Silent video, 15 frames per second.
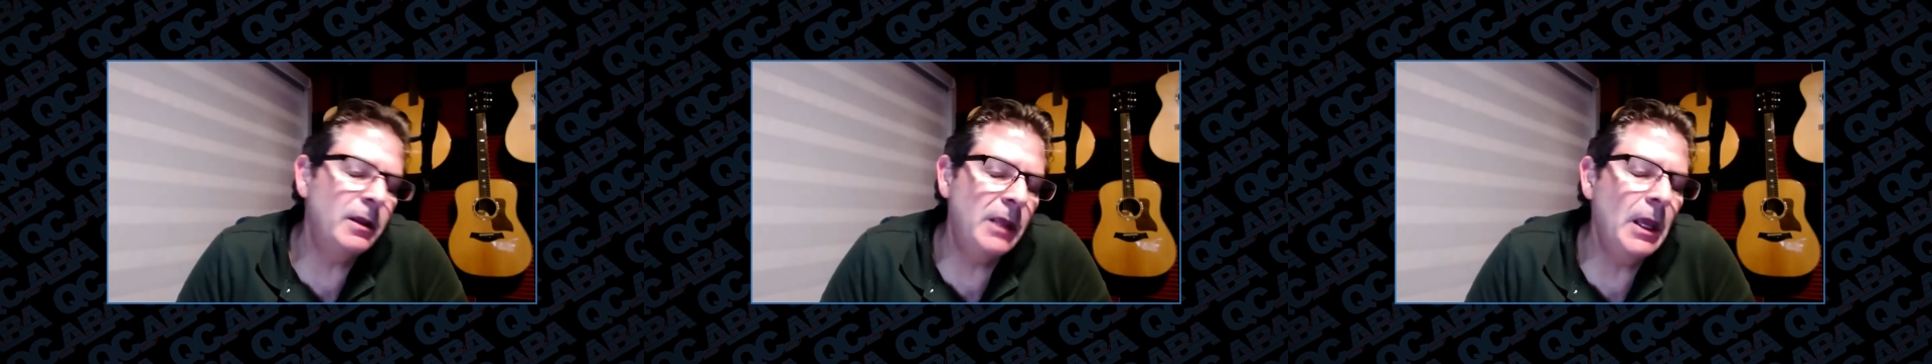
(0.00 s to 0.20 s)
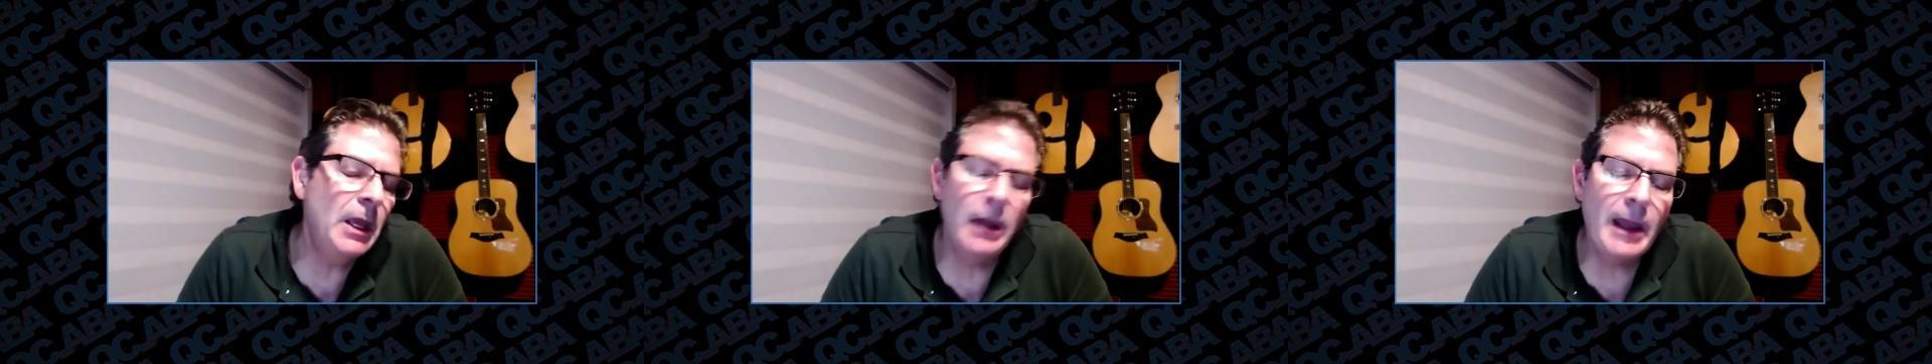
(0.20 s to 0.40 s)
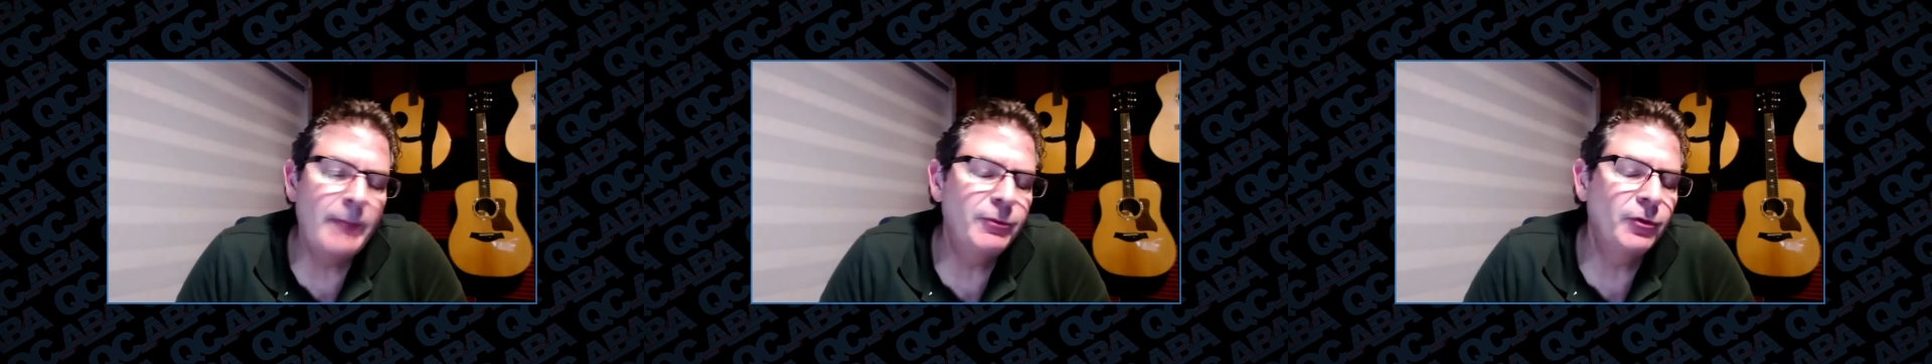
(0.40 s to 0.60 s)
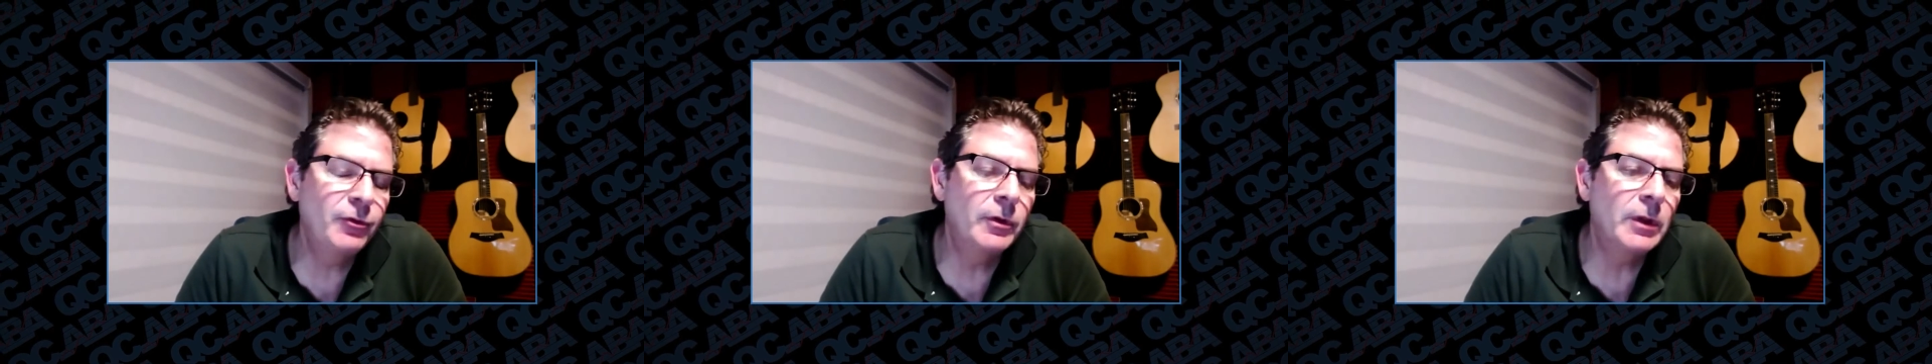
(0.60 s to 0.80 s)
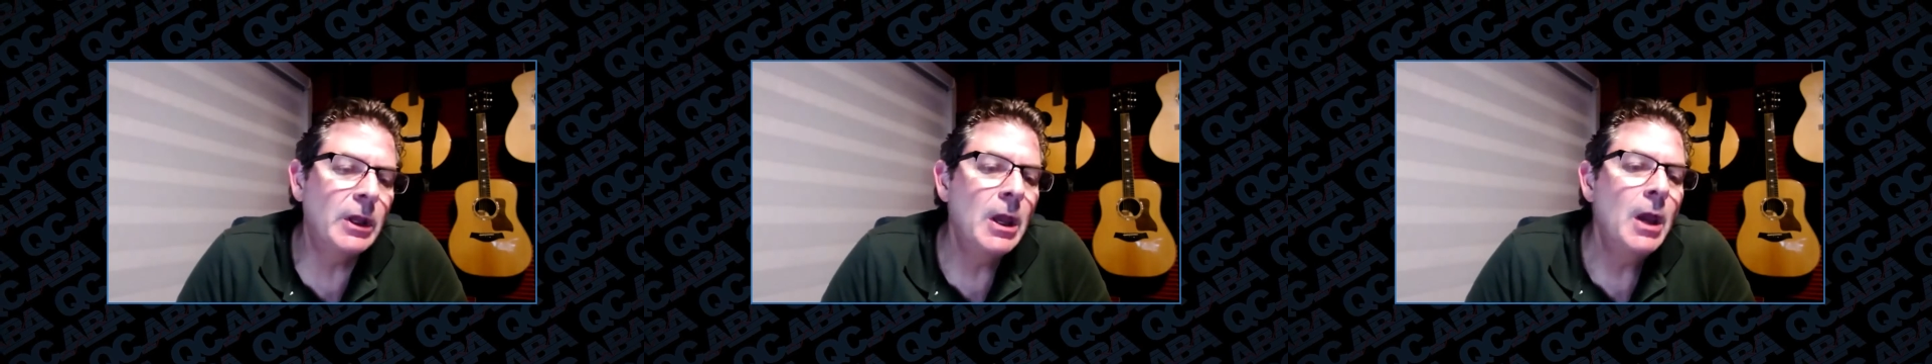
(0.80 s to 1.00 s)
Yeah,
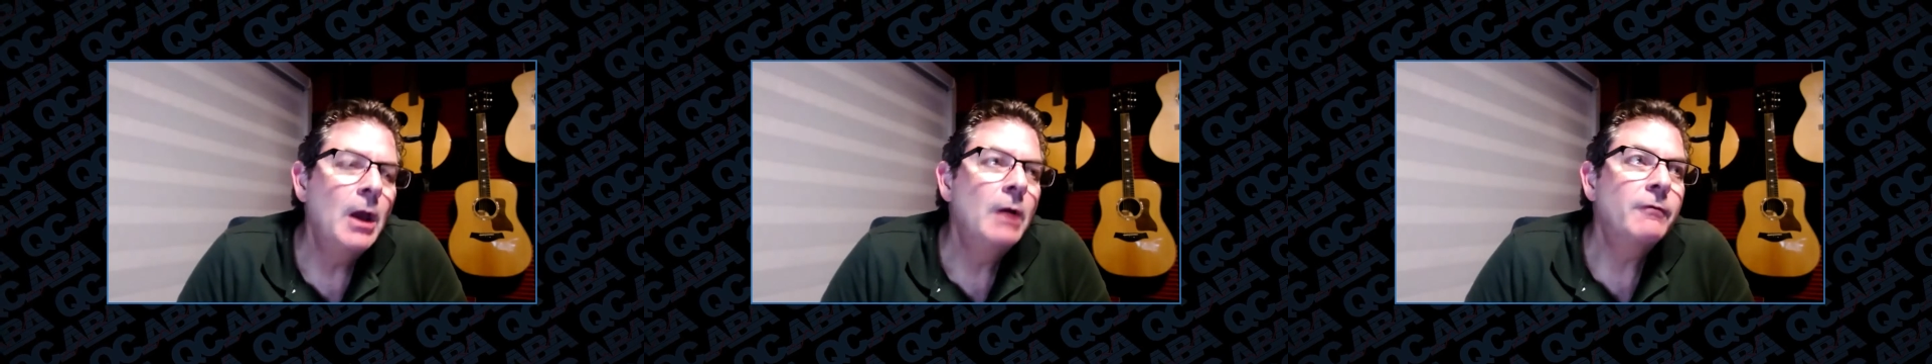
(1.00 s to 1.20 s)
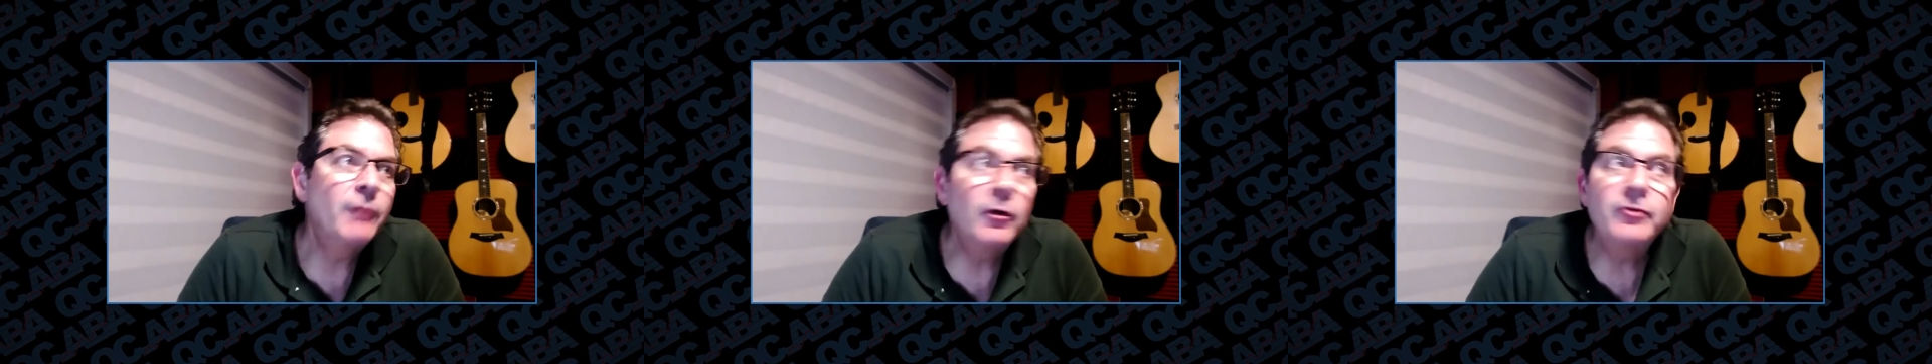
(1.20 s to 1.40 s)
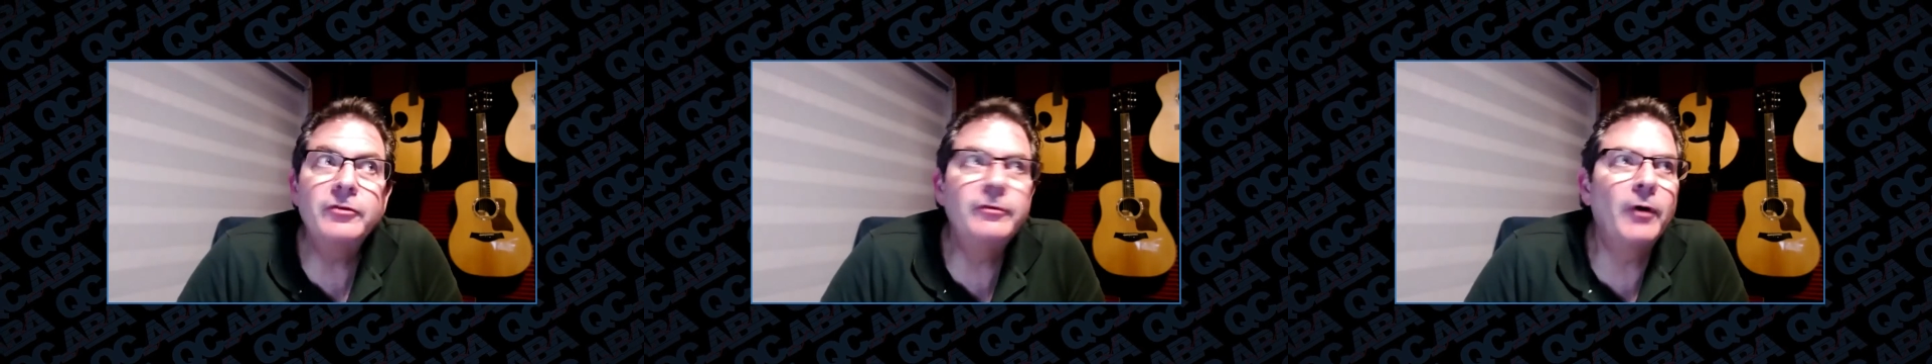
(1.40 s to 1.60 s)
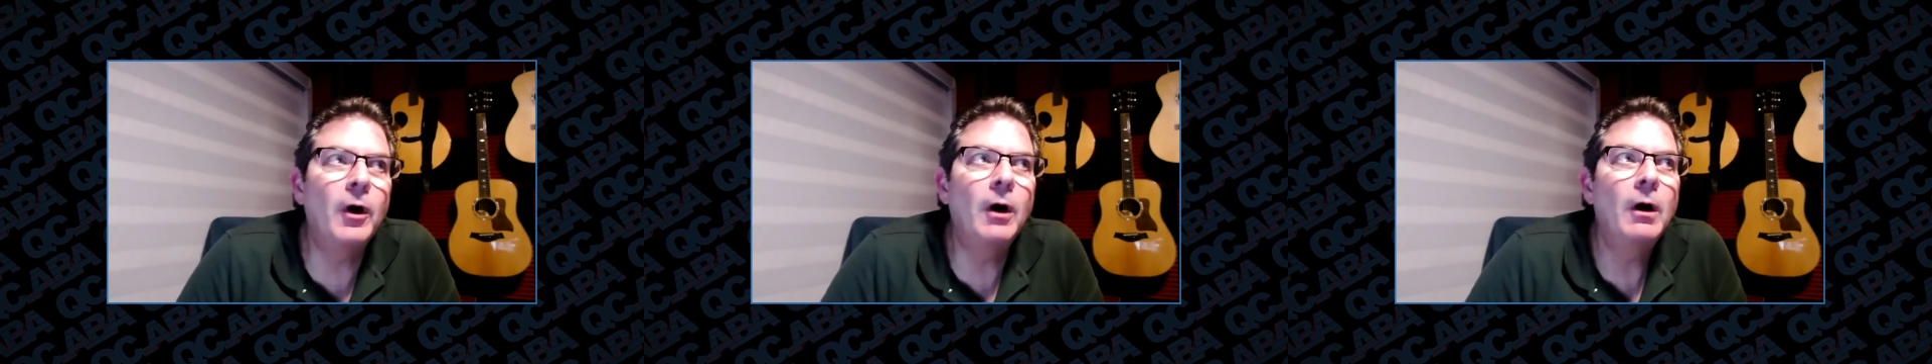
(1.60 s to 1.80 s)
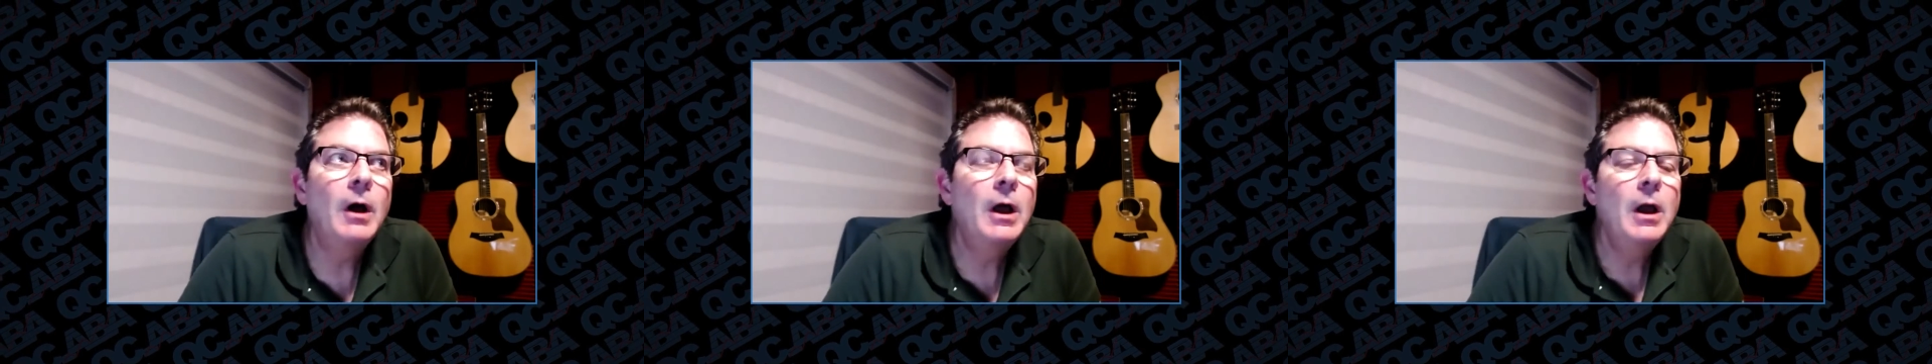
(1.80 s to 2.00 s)
absolutely. First of this
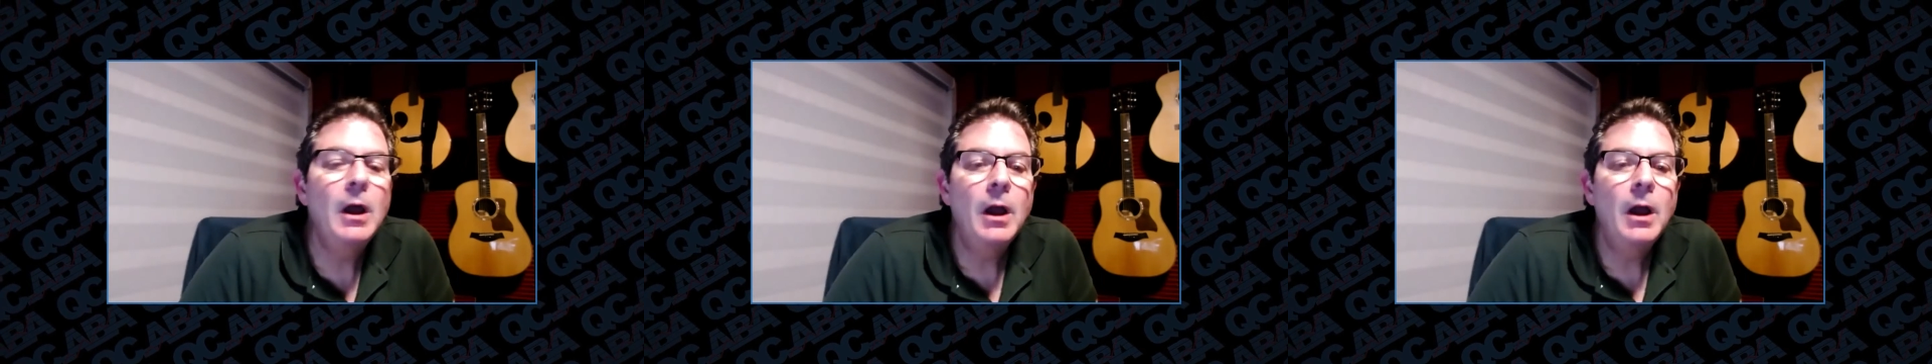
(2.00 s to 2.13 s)
all, he's